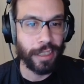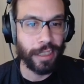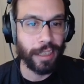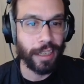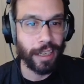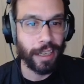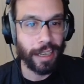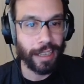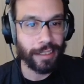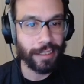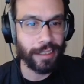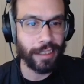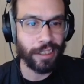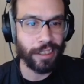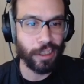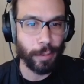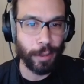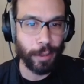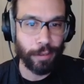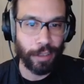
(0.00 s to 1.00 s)
I'd say you
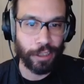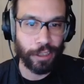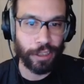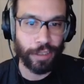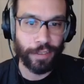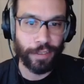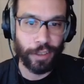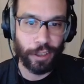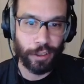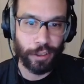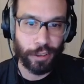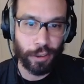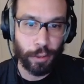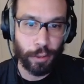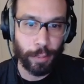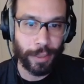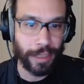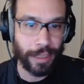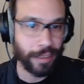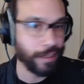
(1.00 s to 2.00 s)
should be rushing for your
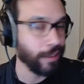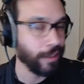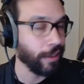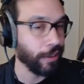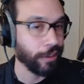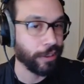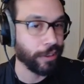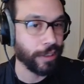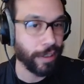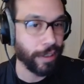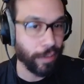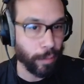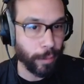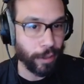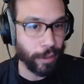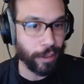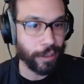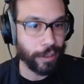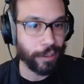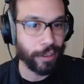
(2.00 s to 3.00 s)
2-piece tier 7
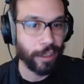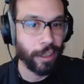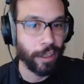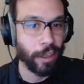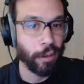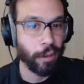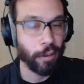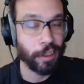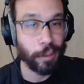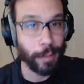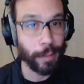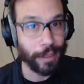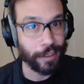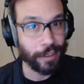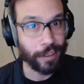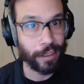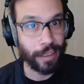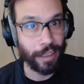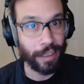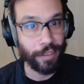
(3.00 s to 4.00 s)
bonus, which means the
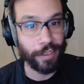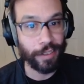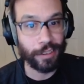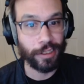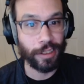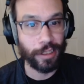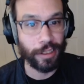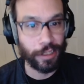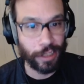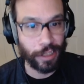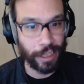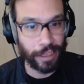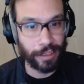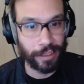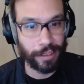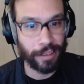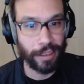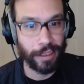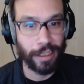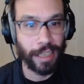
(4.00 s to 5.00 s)
glove is in the
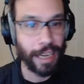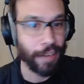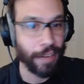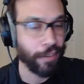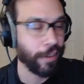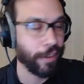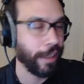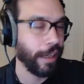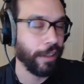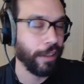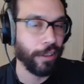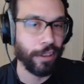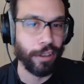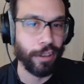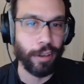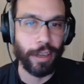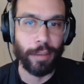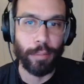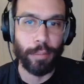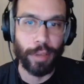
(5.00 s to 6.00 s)
chest. After that, you can go
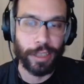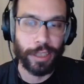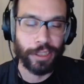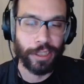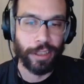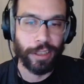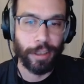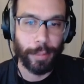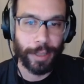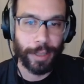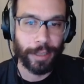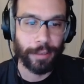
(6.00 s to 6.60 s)
ahead and branch out a bit.